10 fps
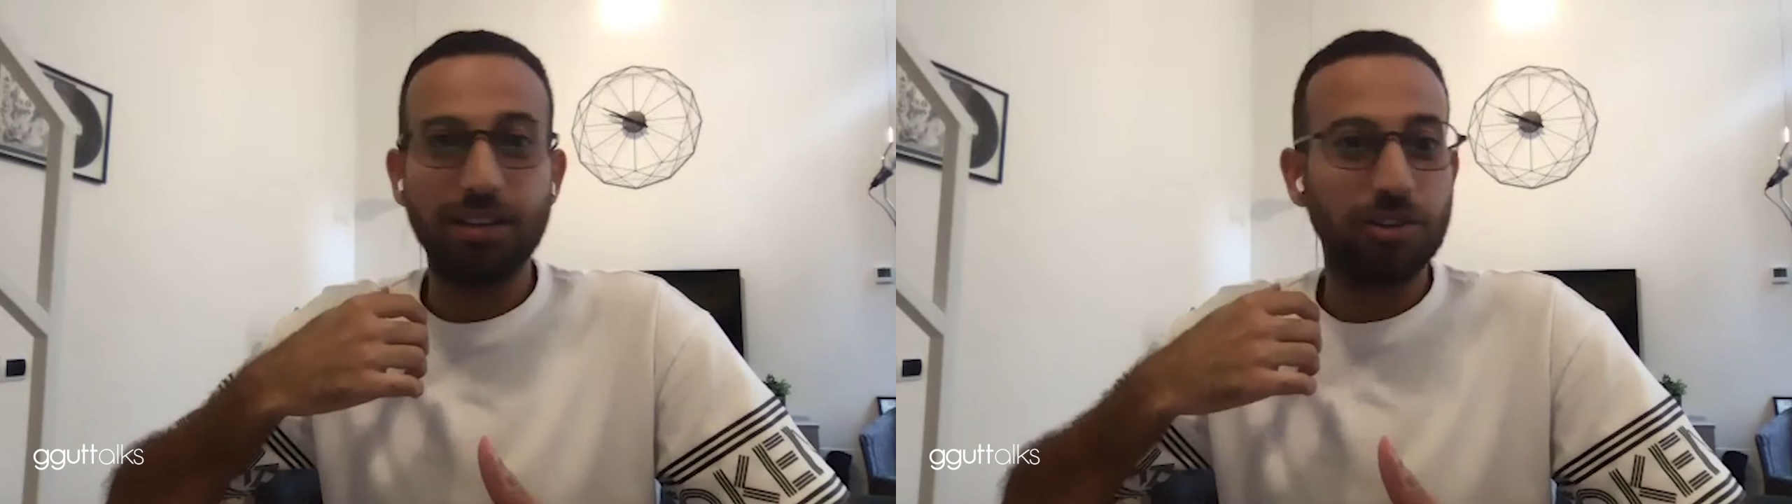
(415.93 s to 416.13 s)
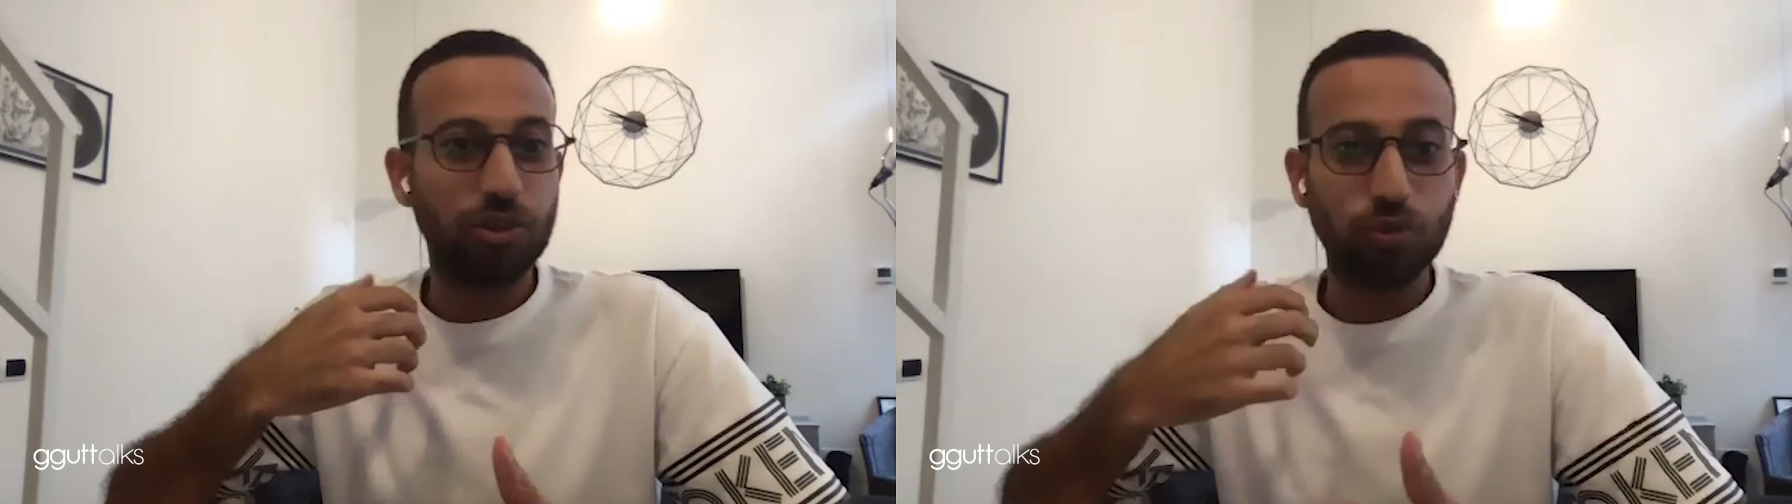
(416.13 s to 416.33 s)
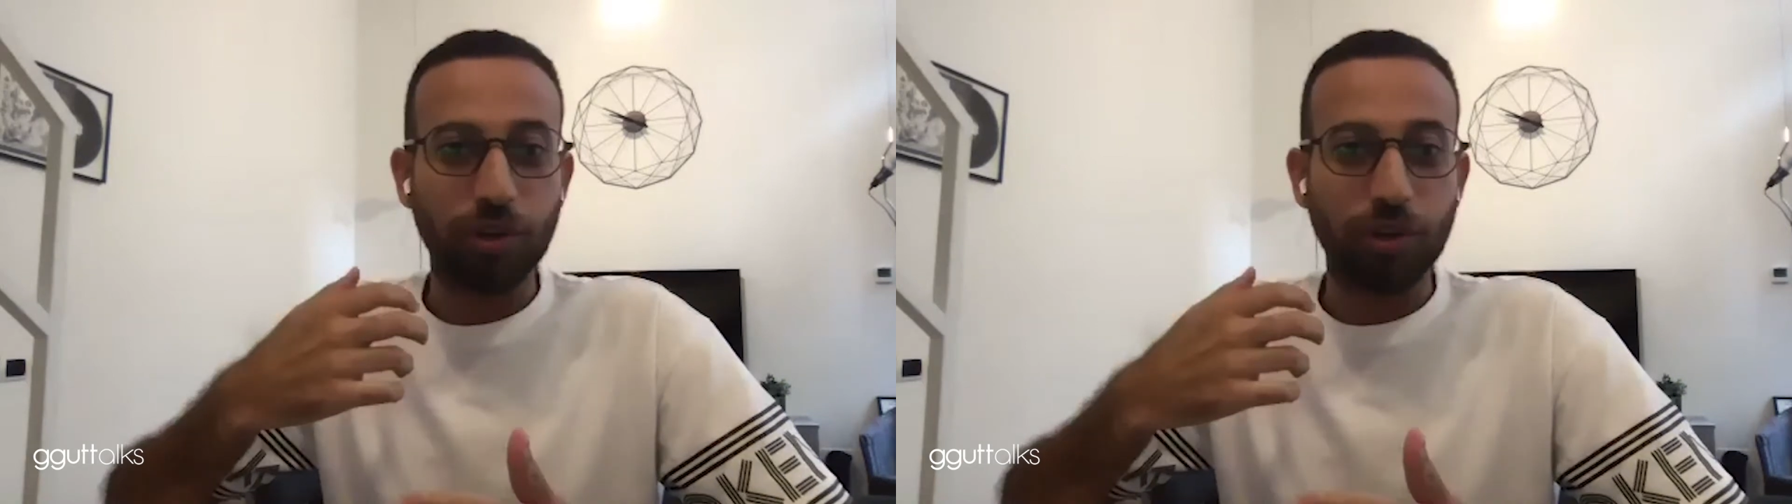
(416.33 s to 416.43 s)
sure,